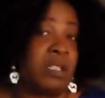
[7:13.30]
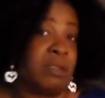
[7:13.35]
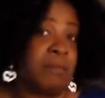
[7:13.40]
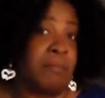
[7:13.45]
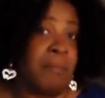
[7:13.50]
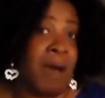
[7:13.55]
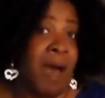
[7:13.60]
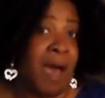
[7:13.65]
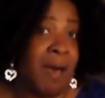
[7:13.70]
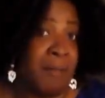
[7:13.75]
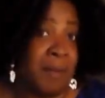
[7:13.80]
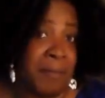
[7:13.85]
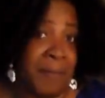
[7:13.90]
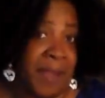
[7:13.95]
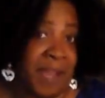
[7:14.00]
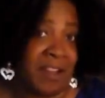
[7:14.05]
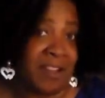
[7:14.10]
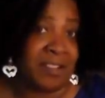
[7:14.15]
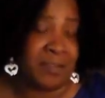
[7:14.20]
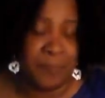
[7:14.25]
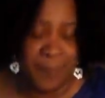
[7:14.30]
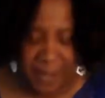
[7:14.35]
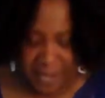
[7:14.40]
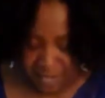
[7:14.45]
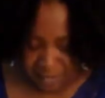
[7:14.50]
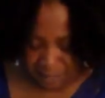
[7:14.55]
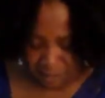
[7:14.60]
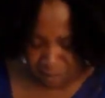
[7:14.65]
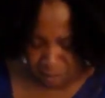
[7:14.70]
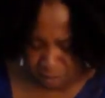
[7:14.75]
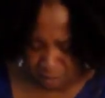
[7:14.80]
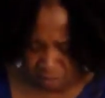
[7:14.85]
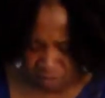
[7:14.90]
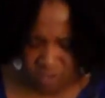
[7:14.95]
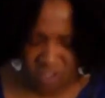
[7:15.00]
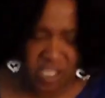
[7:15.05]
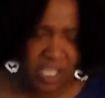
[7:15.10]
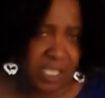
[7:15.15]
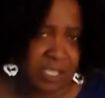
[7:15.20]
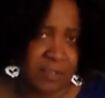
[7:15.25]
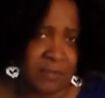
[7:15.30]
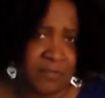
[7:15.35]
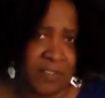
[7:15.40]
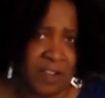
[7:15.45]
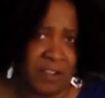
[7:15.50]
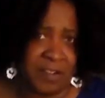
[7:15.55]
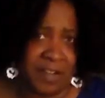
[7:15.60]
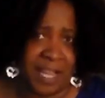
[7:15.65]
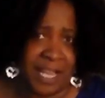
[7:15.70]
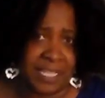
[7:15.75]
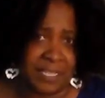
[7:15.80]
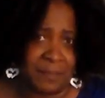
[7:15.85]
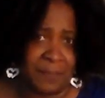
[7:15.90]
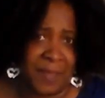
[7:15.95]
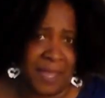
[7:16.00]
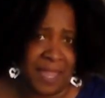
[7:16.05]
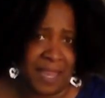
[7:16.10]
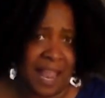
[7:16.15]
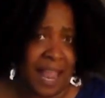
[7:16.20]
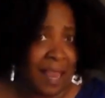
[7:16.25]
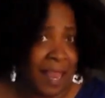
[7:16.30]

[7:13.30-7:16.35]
to the Mama Bear's bed. Oh, she has a very nice bed.